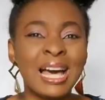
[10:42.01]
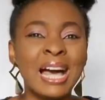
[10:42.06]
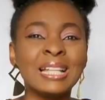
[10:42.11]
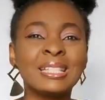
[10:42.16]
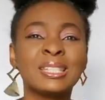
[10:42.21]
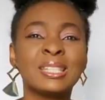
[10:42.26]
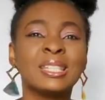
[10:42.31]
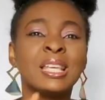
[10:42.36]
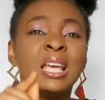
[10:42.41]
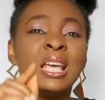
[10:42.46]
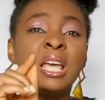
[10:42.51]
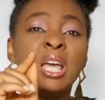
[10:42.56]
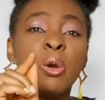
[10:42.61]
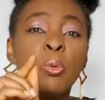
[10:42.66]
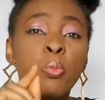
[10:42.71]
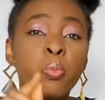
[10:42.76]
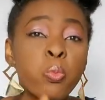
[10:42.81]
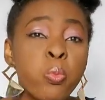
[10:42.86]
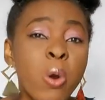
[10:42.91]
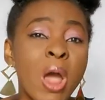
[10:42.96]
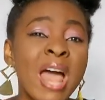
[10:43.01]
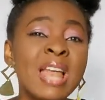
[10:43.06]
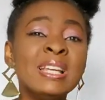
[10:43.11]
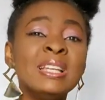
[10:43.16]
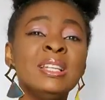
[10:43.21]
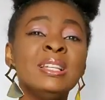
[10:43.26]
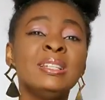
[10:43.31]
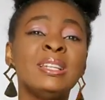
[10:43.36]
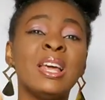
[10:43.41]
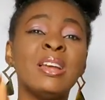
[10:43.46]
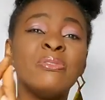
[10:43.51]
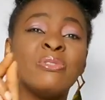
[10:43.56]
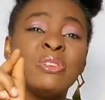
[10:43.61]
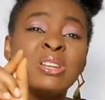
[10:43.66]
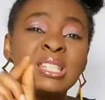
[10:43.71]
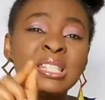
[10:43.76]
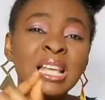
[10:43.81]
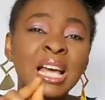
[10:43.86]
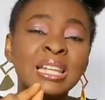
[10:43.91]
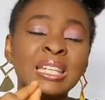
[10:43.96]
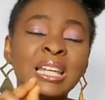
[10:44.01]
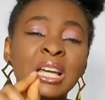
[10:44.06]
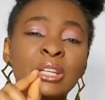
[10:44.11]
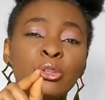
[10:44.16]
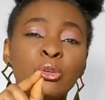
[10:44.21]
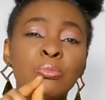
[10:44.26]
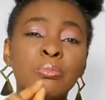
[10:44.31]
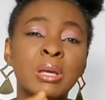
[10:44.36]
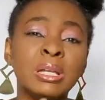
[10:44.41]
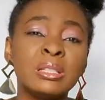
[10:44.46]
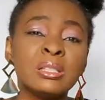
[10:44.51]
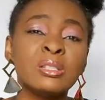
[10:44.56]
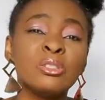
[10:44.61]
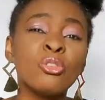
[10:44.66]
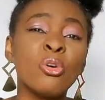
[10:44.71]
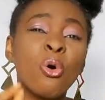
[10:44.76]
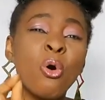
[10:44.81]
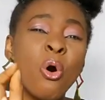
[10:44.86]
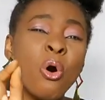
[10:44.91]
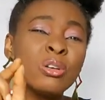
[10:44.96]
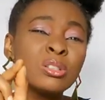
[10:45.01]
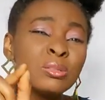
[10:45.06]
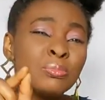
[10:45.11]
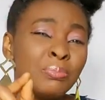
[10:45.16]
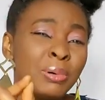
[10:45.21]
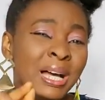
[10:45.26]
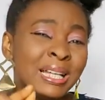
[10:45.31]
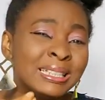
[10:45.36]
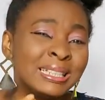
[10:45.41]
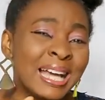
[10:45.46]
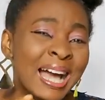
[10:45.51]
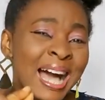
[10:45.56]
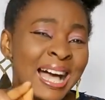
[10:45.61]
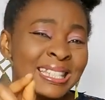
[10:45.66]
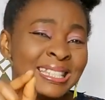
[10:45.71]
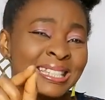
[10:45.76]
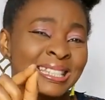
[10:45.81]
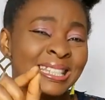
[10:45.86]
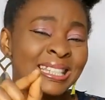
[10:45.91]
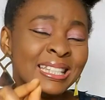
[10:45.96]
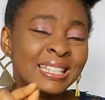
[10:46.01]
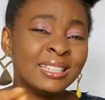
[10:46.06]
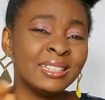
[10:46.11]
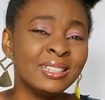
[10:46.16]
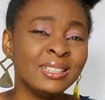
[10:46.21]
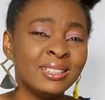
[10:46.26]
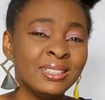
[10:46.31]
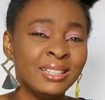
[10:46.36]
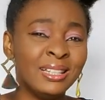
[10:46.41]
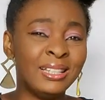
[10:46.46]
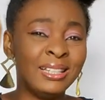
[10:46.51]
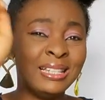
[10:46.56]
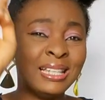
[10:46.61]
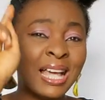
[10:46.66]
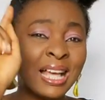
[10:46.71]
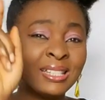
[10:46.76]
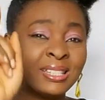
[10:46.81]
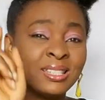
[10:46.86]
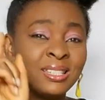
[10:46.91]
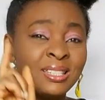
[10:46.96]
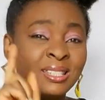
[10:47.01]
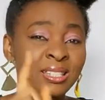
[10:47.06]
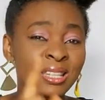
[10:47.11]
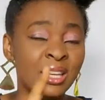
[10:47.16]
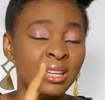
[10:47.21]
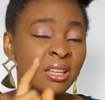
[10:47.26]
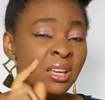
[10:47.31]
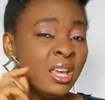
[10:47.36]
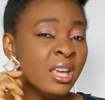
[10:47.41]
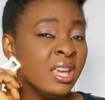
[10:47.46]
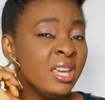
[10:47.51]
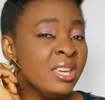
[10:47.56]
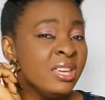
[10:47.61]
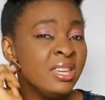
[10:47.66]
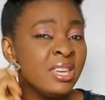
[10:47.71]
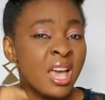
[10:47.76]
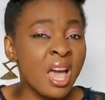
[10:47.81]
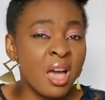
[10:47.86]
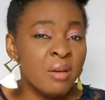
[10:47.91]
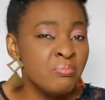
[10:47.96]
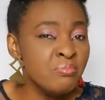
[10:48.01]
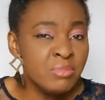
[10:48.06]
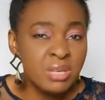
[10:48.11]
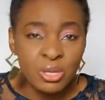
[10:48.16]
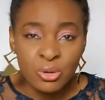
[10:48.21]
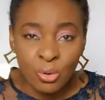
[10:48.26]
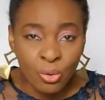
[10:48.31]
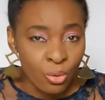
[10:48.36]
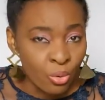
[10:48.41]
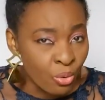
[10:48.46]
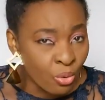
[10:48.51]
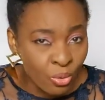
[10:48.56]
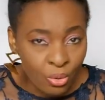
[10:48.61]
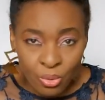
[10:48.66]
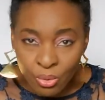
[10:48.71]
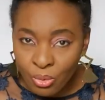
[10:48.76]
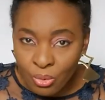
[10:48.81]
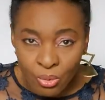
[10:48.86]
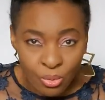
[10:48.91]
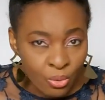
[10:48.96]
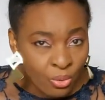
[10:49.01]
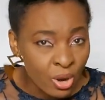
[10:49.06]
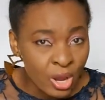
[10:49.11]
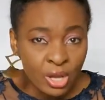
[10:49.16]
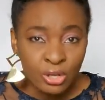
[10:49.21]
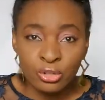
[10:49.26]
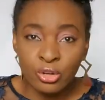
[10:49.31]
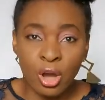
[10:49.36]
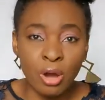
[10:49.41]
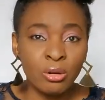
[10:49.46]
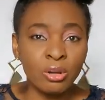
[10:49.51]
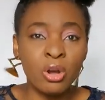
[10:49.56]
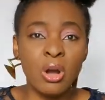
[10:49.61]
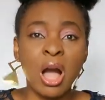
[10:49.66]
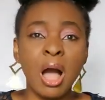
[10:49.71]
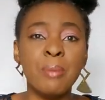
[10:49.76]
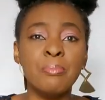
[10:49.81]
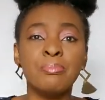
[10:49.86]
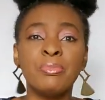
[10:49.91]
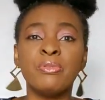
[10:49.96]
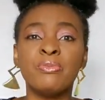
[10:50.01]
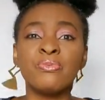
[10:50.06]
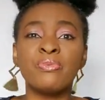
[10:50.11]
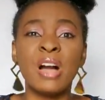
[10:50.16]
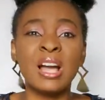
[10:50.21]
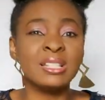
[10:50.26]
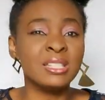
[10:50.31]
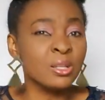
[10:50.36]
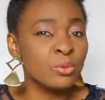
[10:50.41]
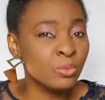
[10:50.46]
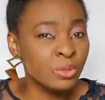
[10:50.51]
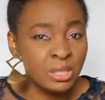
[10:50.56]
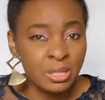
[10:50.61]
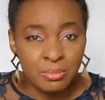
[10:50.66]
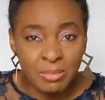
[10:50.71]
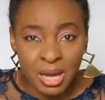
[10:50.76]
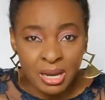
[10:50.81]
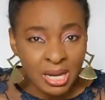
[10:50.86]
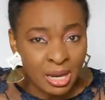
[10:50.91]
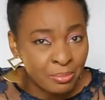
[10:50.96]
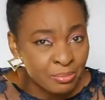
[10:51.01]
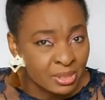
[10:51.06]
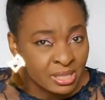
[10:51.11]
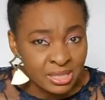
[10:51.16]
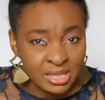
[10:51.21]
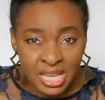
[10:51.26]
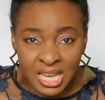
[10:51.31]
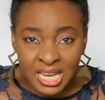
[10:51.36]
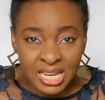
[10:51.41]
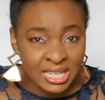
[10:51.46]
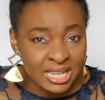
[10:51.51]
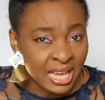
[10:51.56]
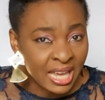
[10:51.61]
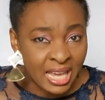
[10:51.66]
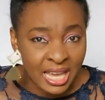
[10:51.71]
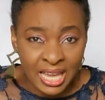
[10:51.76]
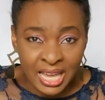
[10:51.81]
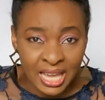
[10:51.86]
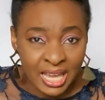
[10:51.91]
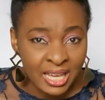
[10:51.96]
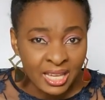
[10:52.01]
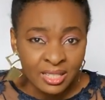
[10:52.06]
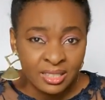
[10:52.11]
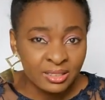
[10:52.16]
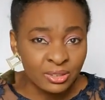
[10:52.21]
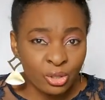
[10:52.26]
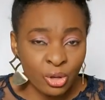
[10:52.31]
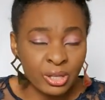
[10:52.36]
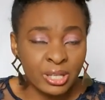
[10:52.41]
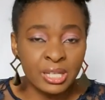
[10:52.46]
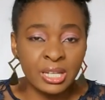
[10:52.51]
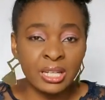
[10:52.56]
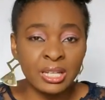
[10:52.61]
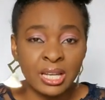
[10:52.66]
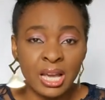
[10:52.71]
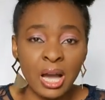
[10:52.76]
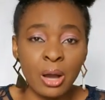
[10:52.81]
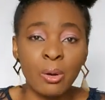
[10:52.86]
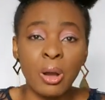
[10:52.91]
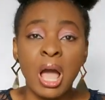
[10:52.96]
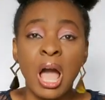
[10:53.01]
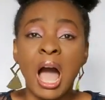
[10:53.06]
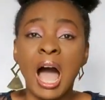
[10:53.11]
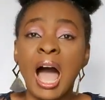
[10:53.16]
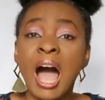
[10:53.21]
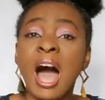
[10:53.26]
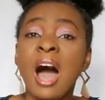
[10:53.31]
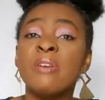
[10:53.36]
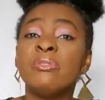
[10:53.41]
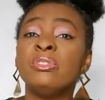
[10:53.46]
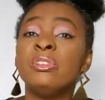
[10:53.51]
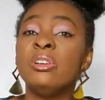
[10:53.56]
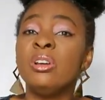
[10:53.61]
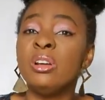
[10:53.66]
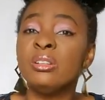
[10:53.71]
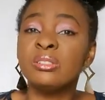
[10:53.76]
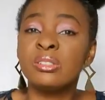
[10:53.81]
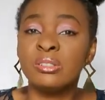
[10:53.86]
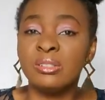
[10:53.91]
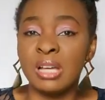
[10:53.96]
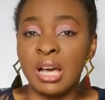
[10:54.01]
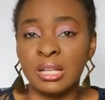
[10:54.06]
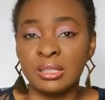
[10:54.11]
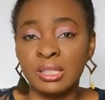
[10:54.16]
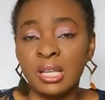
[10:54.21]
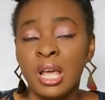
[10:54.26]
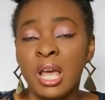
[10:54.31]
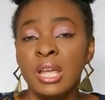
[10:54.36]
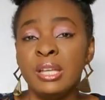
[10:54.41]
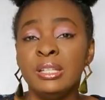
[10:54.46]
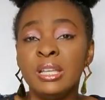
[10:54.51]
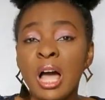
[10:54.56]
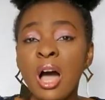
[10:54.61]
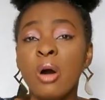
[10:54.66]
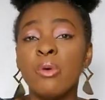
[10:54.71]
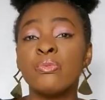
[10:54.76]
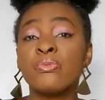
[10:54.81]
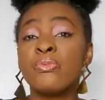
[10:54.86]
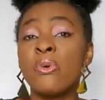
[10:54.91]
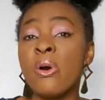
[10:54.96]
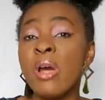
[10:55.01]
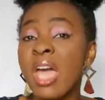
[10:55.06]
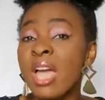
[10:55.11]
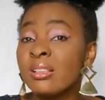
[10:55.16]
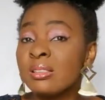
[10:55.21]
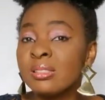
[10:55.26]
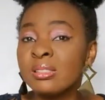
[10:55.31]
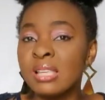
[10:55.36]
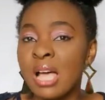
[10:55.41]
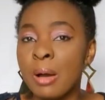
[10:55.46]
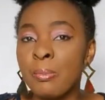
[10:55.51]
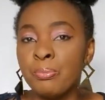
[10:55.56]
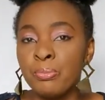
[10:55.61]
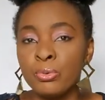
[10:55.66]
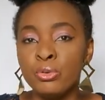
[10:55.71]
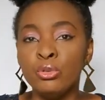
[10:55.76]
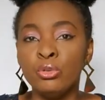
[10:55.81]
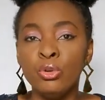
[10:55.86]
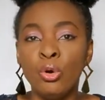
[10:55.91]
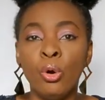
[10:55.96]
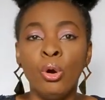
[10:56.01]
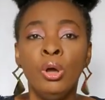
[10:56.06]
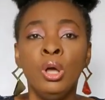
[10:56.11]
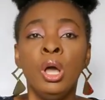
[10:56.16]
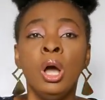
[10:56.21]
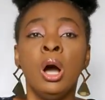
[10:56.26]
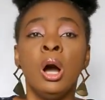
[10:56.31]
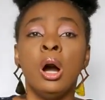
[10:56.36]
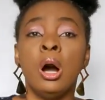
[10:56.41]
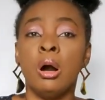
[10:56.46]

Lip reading: that when there is an argument, your husband has the last say. Hear me, don't go and be fighting with the man and be saying, talking anyhow. I have learned that. Now, for example, you know,